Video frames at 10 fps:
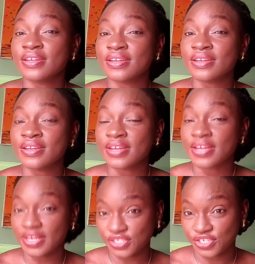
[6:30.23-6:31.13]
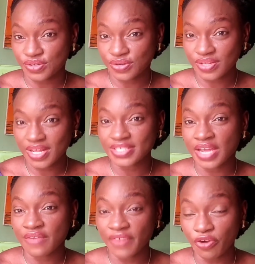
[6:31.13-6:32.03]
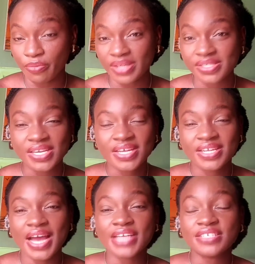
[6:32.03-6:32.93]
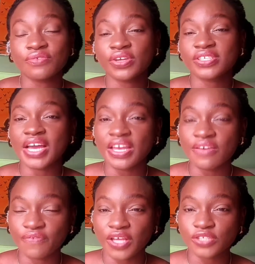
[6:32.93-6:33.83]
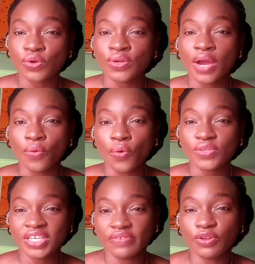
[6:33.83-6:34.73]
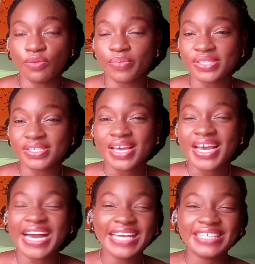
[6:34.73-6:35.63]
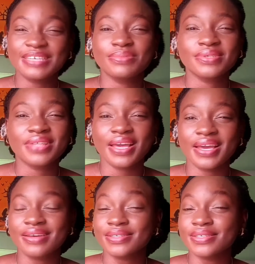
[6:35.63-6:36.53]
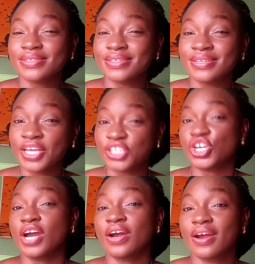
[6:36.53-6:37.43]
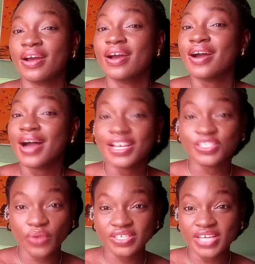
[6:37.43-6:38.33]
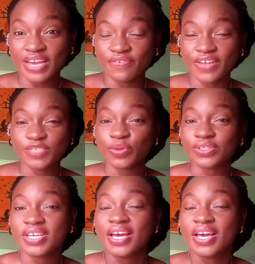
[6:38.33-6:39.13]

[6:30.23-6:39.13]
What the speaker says: nurture, that's our environment, that has a greater influence on our growth and development. I seem to think nature has a greater influence, but